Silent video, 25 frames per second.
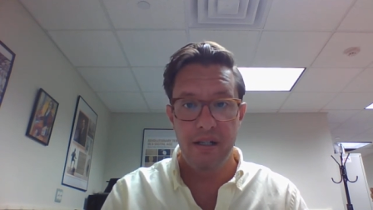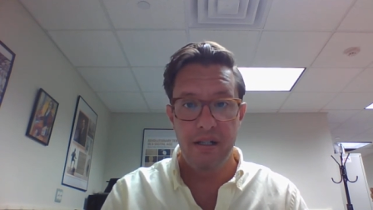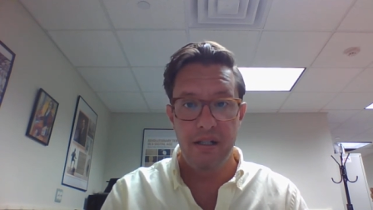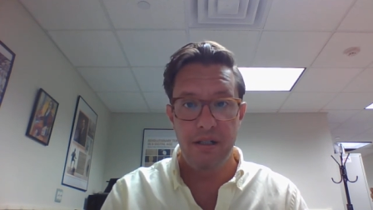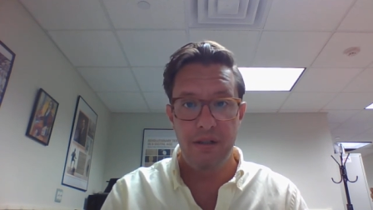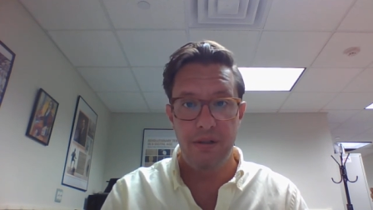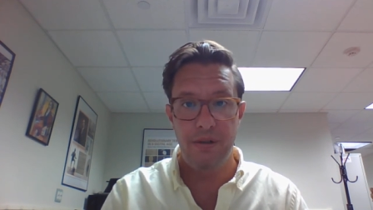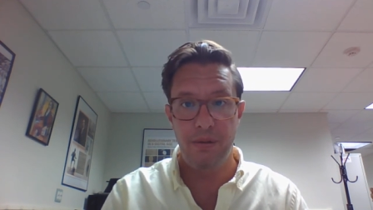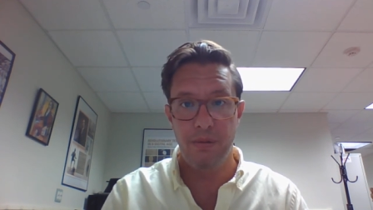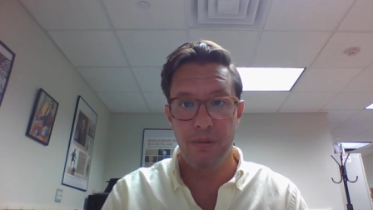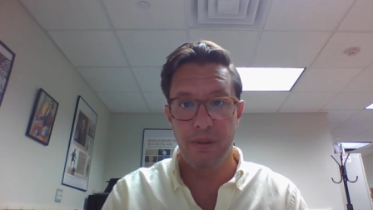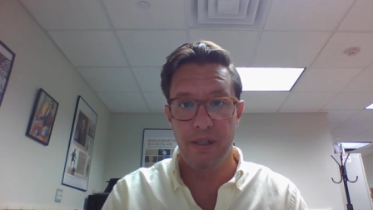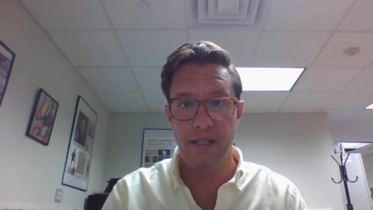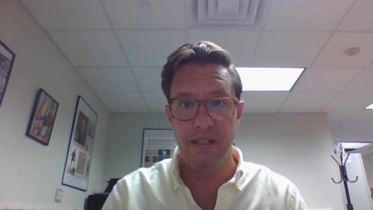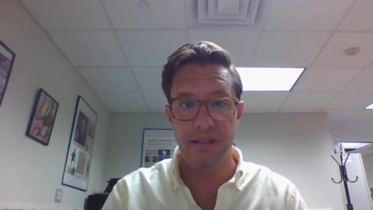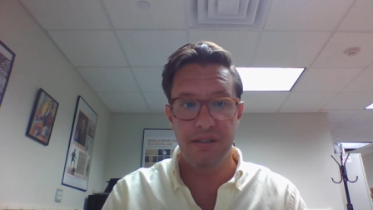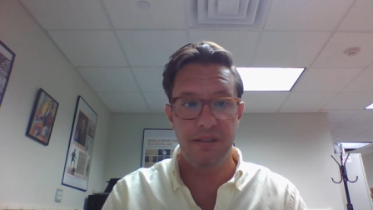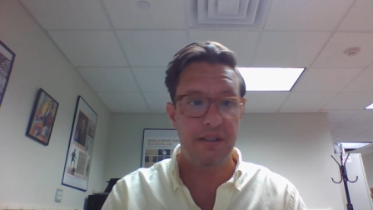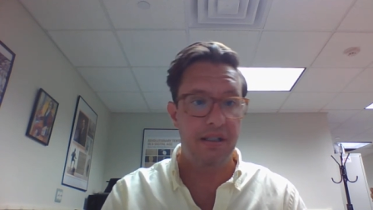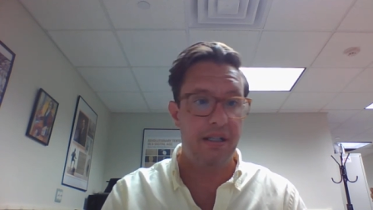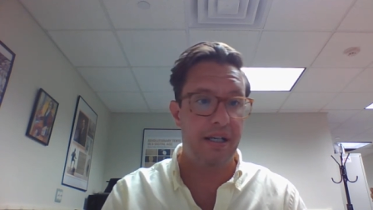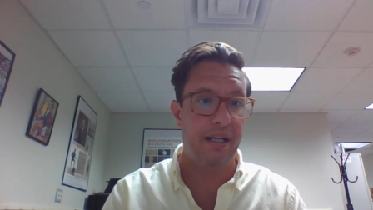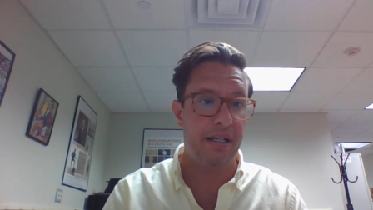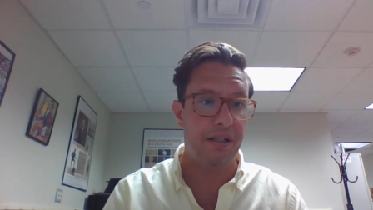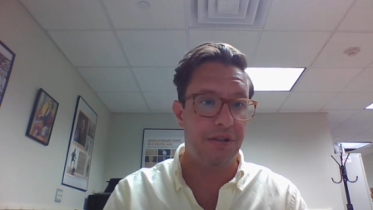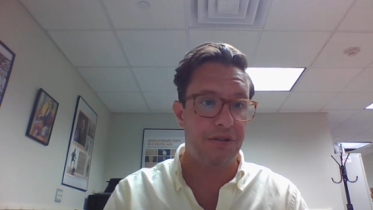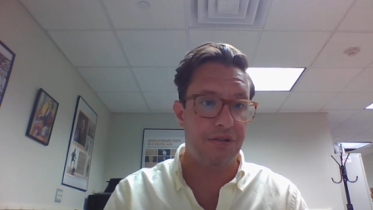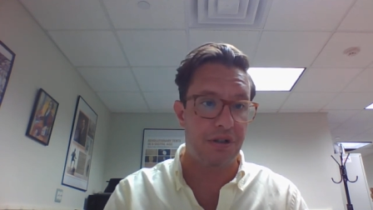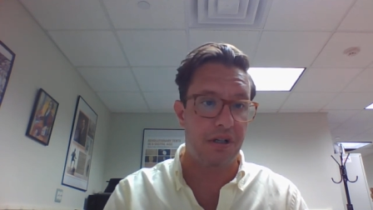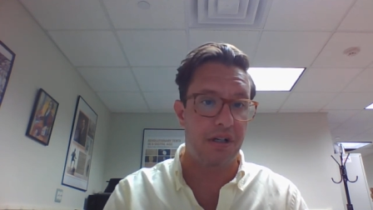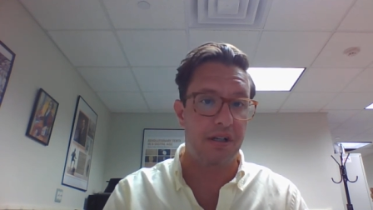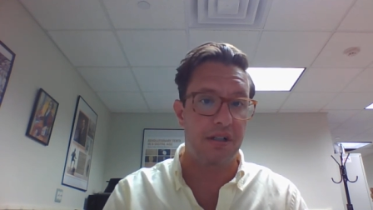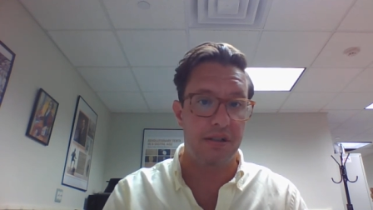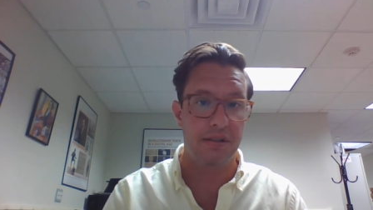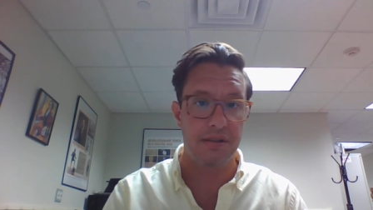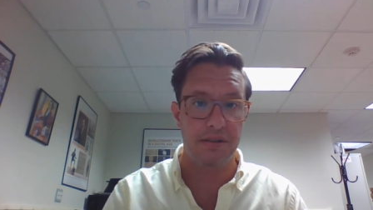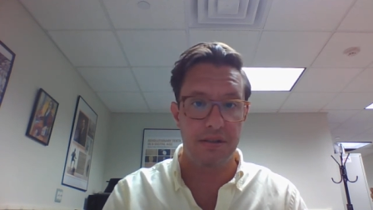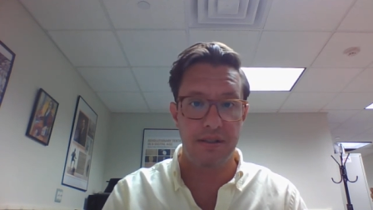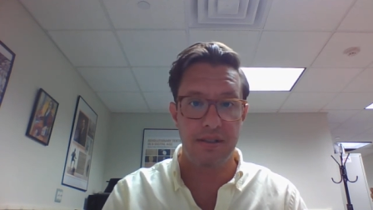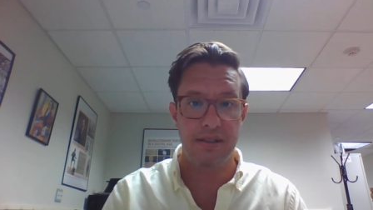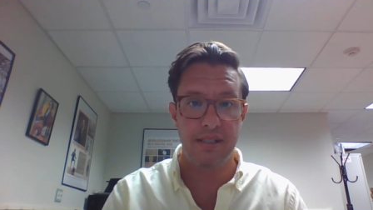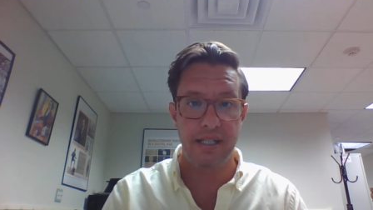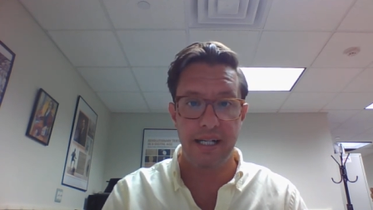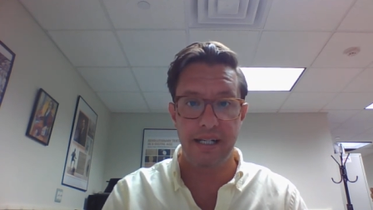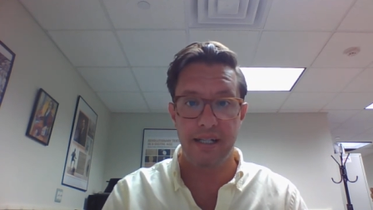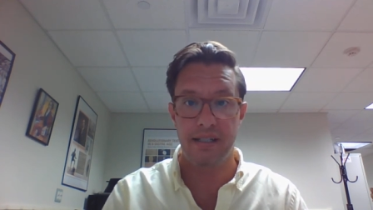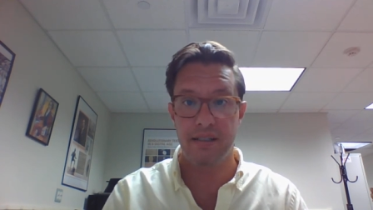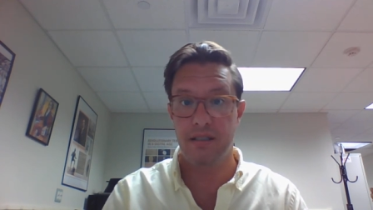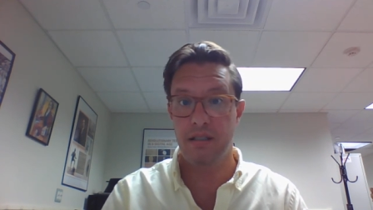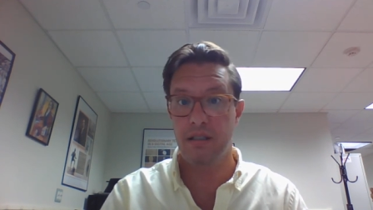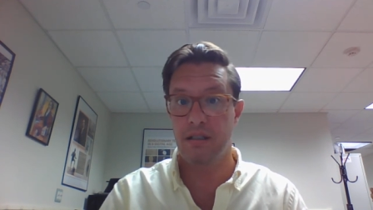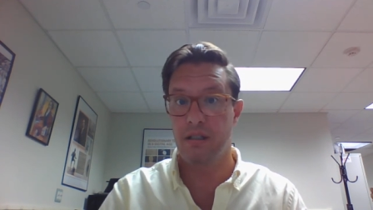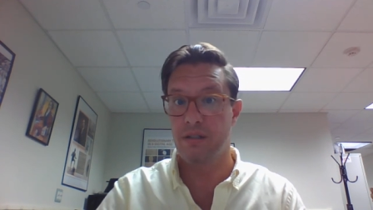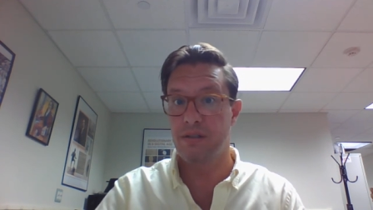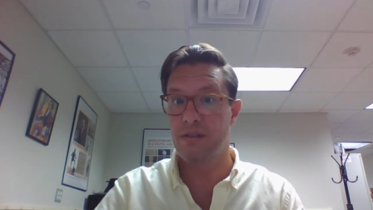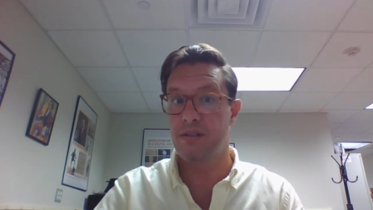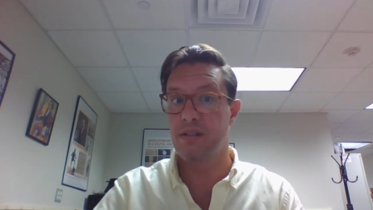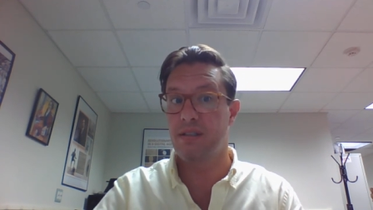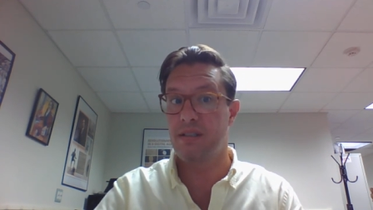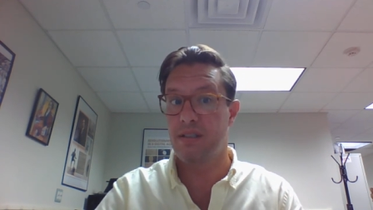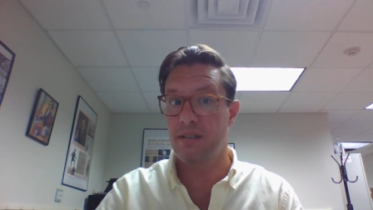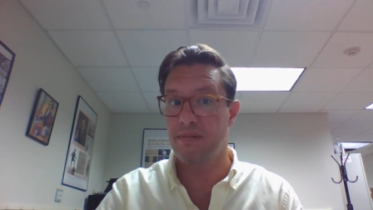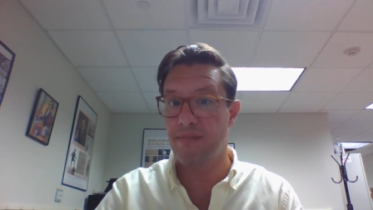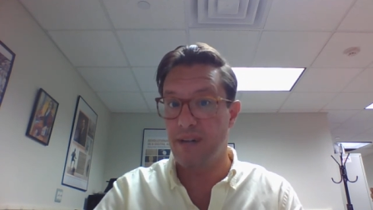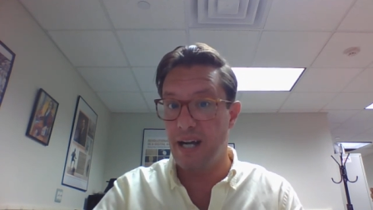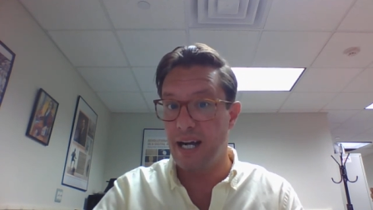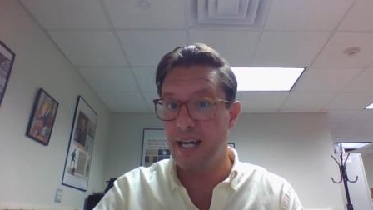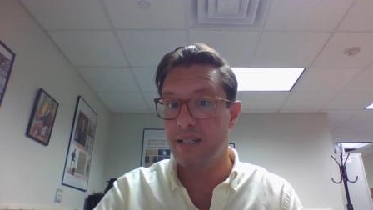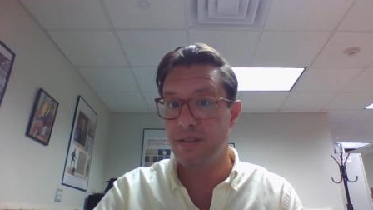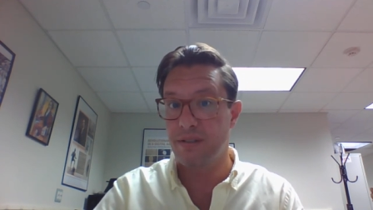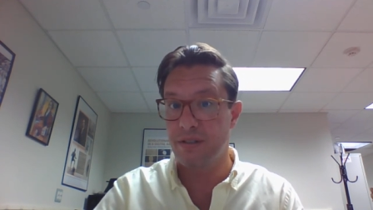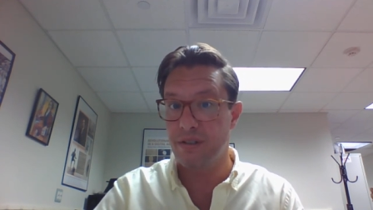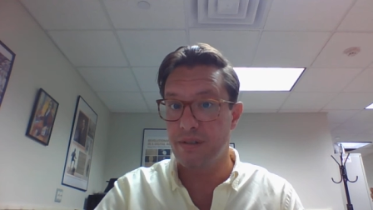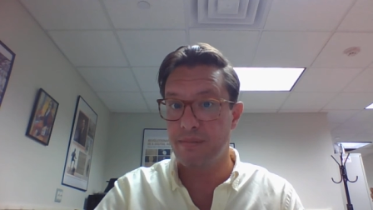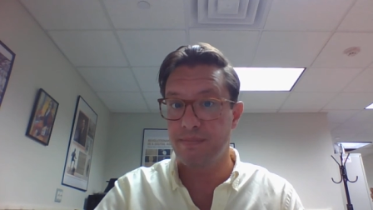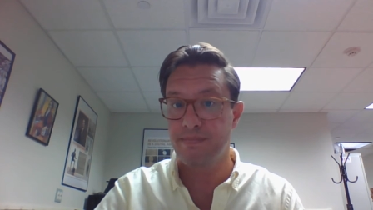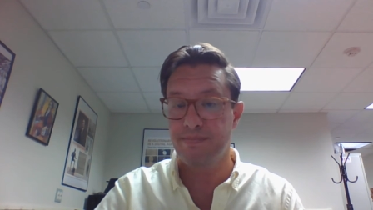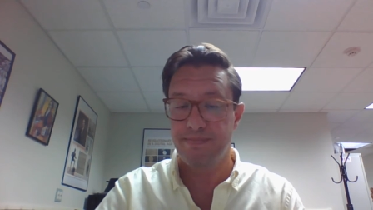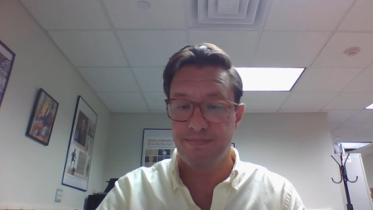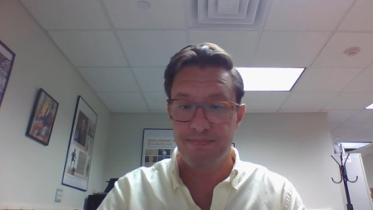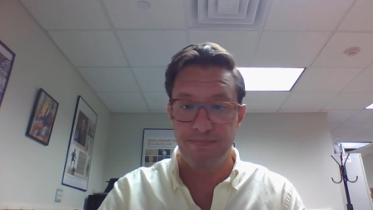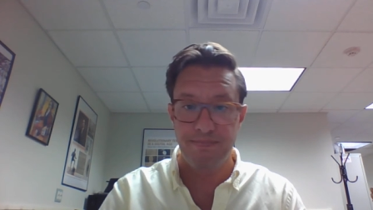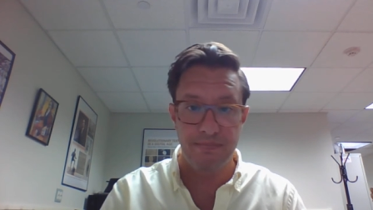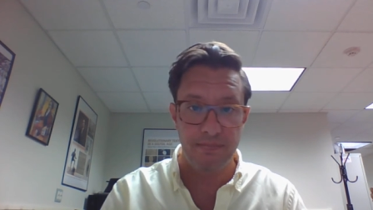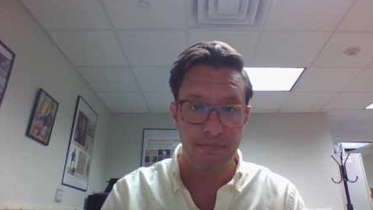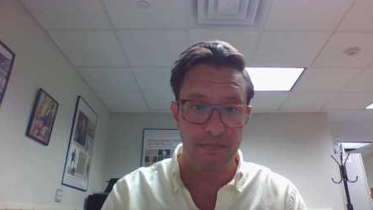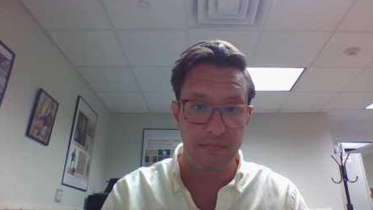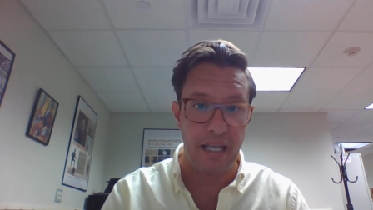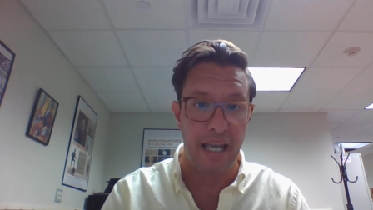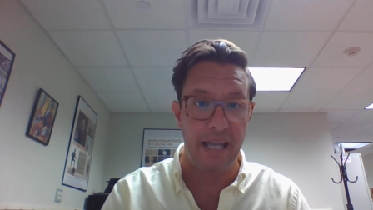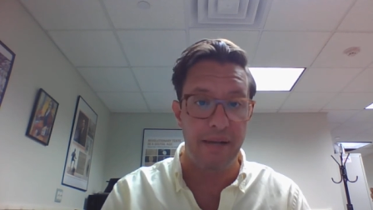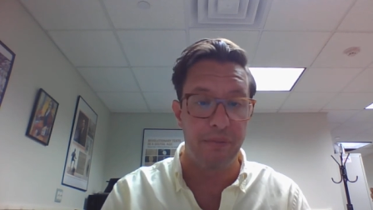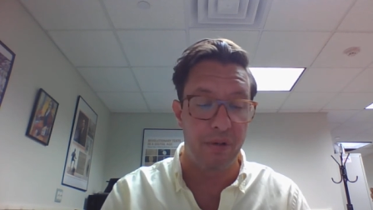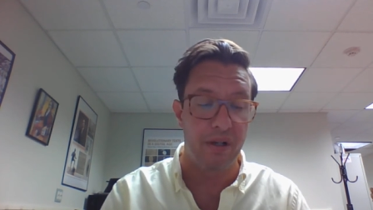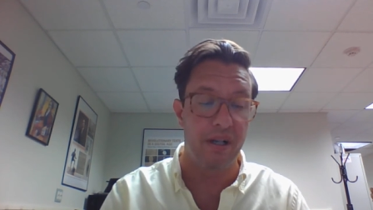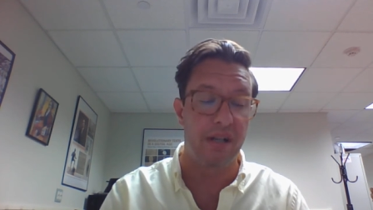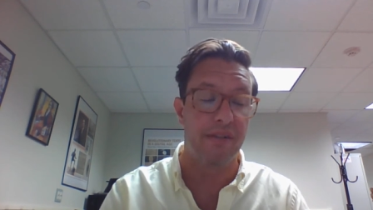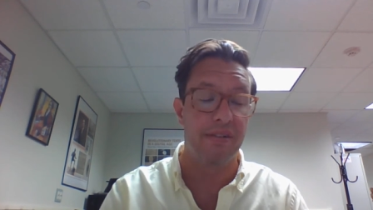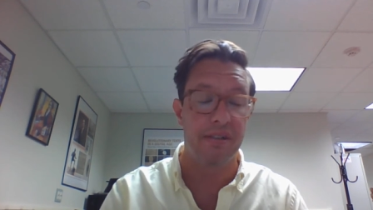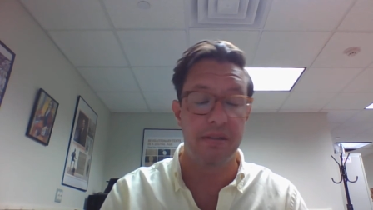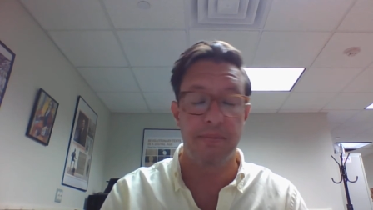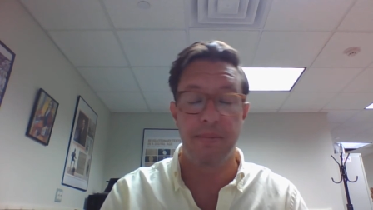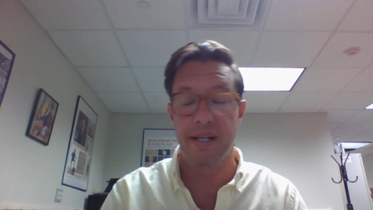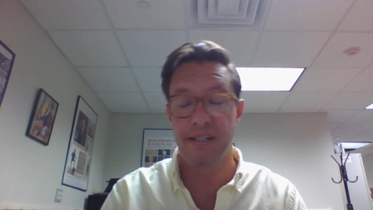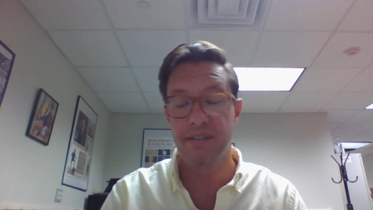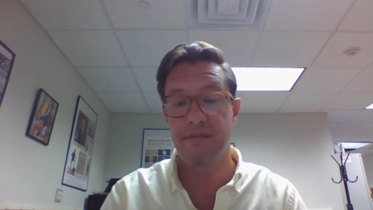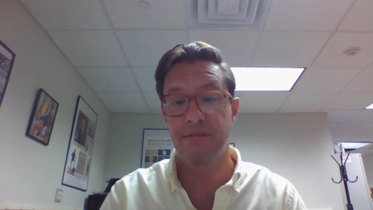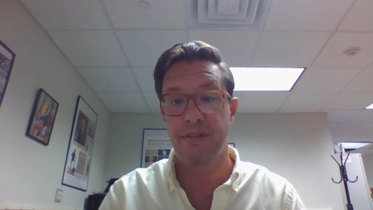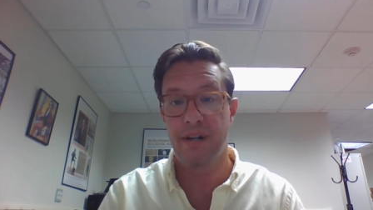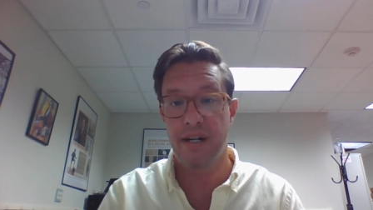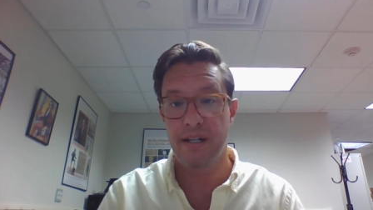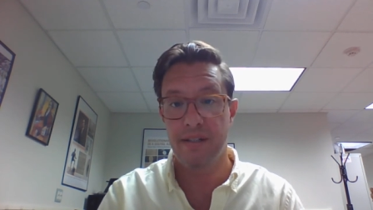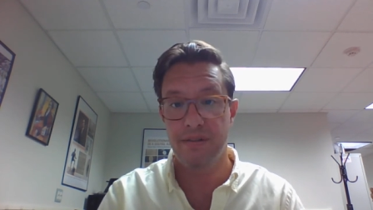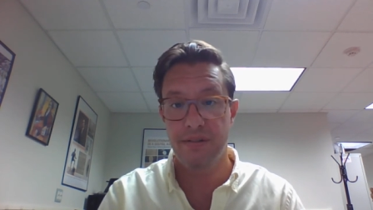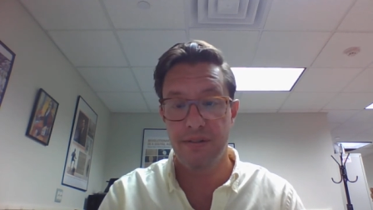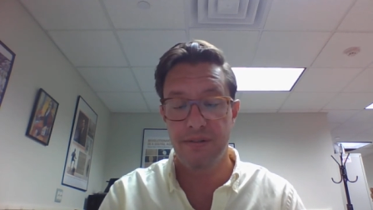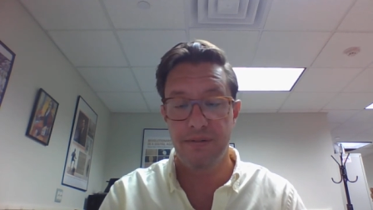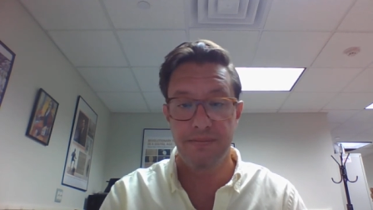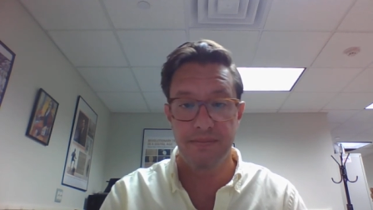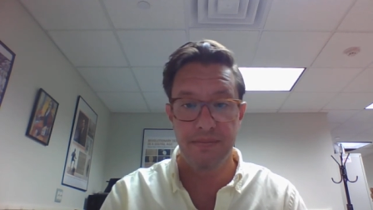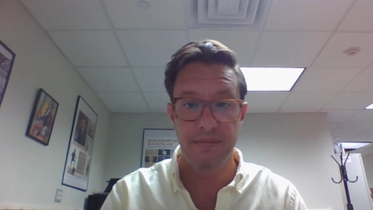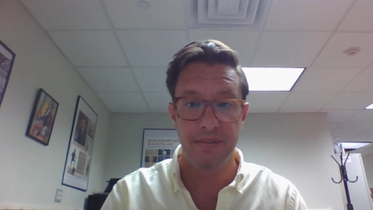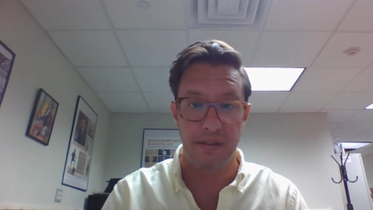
who was King Charles II's closest advisor and one of his best friends.